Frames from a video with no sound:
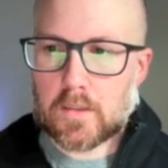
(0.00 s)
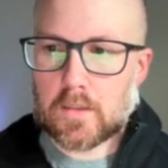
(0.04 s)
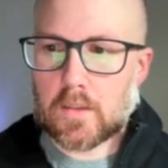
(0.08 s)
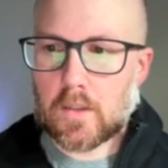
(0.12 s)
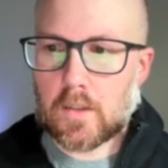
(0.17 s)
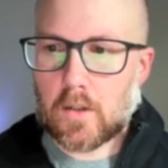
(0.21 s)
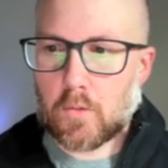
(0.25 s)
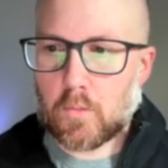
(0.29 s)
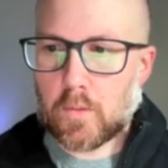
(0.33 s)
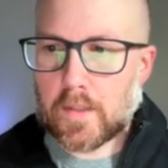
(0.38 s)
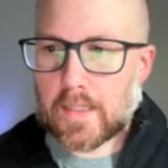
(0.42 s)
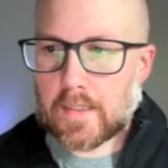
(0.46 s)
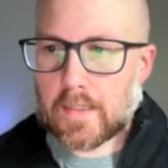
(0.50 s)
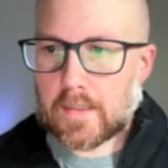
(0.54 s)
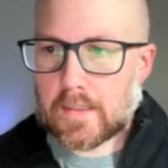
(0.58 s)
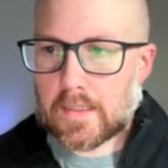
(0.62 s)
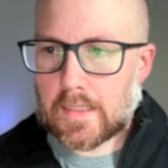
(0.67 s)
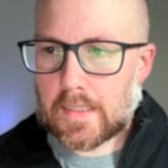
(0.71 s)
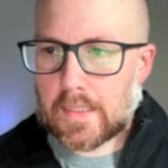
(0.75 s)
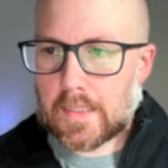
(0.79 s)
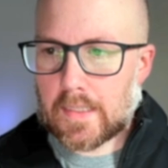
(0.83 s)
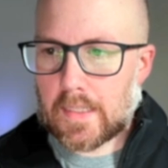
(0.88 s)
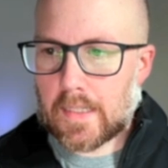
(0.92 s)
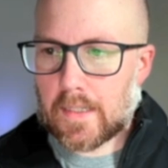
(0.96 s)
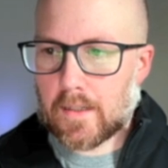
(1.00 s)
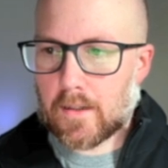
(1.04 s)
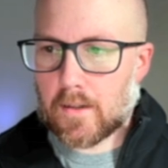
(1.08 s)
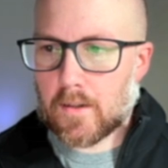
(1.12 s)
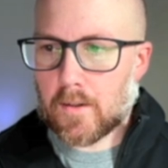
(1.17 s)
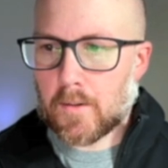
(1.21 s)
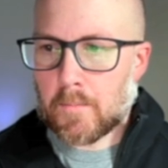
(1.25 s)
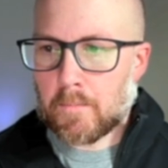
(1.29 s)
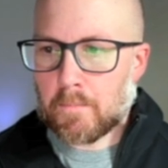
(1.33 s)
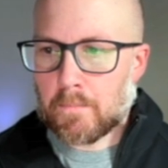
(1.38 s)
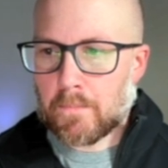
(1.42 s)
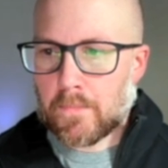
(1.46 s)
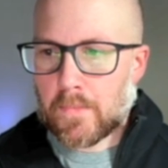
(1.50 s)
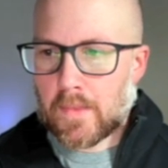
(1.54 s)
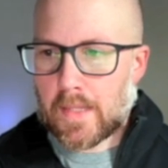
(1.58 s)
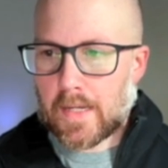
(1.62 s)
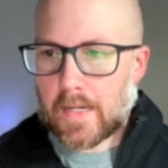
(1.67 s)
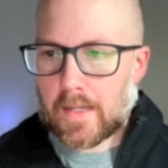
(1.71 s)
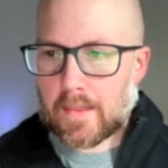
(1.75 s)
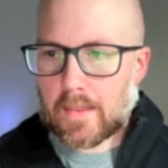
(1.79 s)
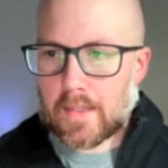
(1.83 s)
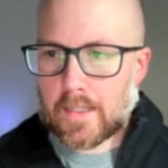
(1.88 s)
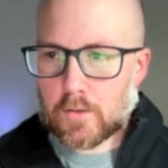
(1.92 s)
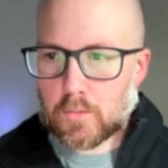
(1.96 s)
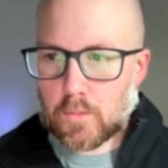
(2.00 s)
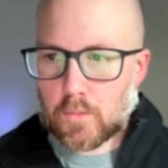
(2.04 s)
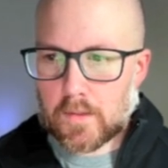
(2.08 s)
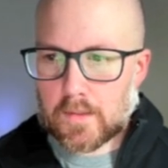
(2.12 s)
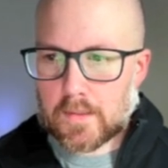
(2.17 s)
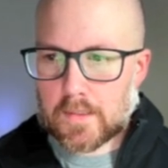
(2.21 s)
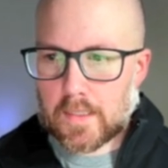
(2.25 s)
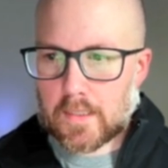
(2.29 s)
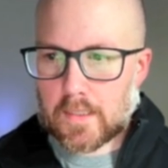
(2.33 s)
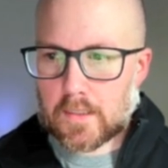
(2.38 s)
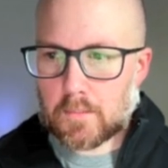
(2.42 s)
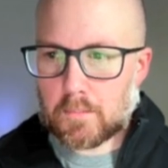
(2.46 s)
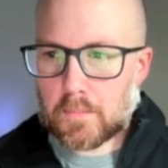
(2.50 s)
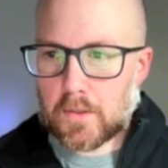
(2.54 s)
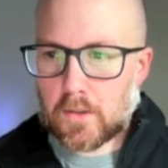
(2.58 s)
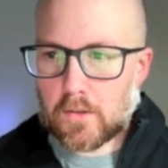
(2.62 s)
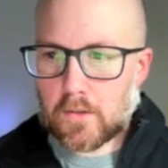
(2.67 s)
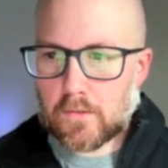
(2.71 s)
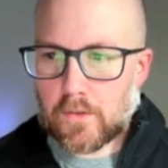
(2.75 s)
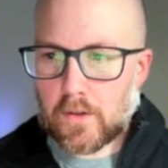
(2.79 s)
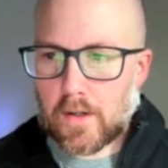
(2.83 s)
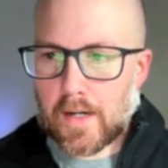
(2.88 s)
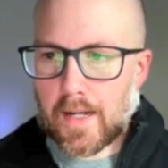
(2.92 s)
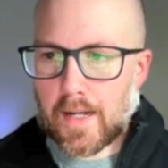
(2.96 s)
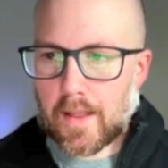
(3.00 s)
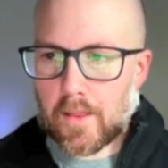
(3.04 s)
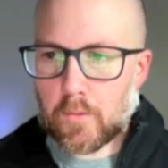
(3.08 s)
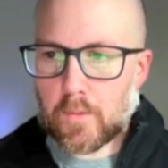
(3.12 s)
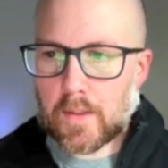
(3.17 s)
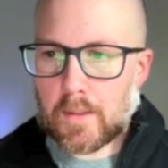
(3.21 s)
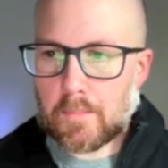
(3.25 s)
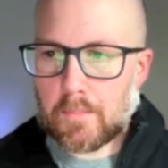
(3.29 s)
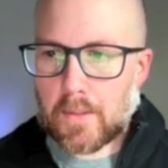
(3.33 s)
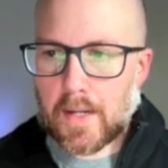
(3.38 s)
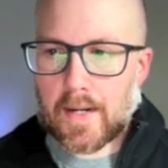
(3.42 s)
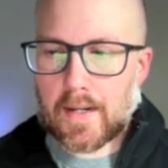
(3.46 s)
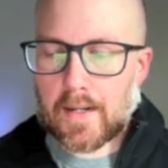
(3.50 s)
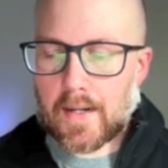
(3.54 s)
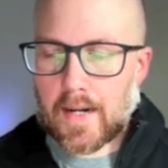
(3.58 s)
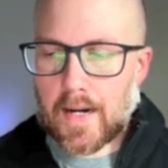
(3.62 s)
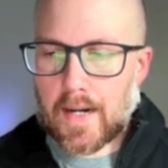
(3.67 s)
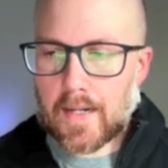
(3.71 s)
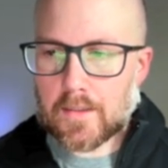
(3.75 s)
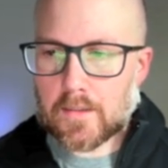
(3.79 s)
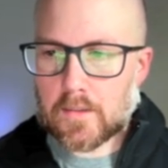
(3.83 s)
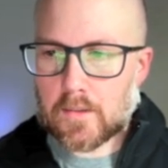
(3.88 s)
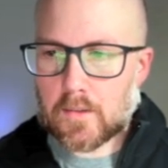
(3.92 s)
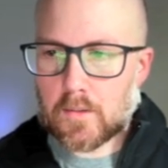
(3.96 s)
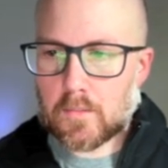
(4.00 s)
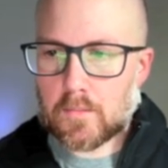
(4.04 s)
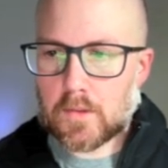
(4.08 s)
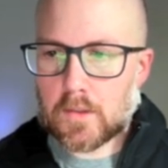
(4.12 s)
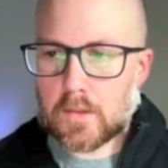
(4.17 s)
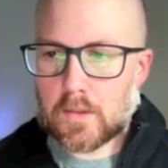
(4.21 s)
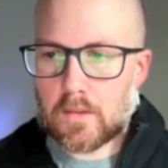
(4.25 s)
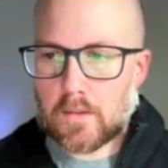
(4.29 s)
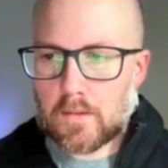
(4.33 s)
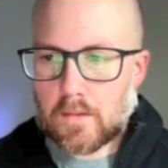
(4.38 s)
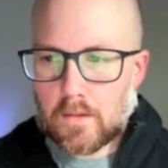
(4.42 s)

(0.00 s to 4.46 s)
So we can see here that this one says beautiful Halloween pet costumes